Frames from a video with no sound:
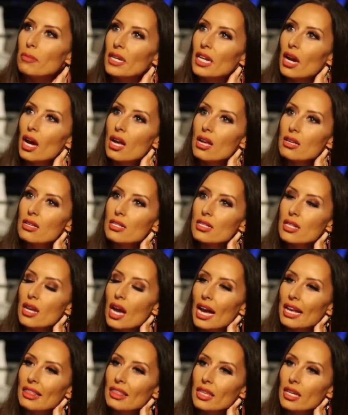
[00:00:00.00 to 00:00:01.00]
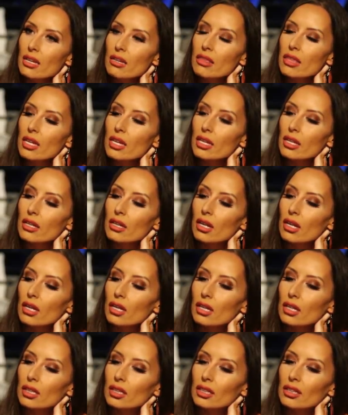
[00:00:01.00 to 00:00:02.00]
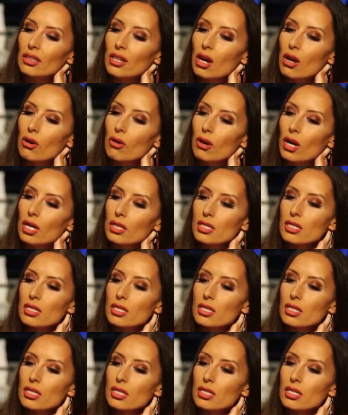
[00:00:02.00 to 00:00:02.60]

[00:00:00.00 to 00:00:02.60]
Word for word: because I think that, you know,